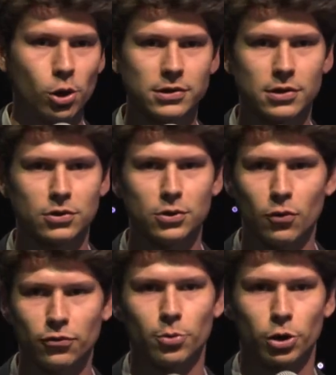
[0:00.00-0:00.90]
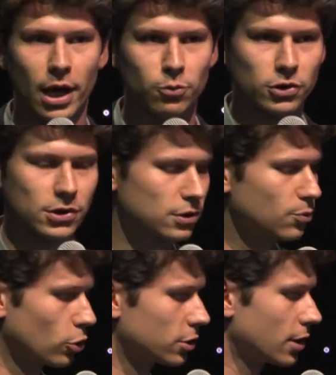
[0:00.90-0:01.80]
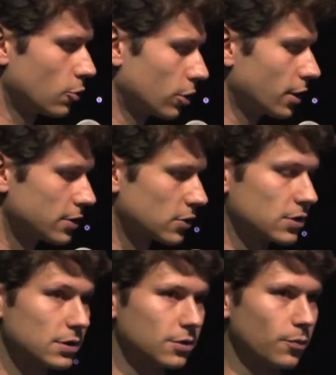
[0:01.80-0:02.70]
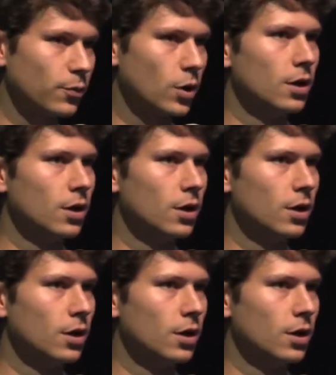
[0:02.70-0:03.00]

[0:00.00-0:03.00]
just as you know from a camera system or a laser system.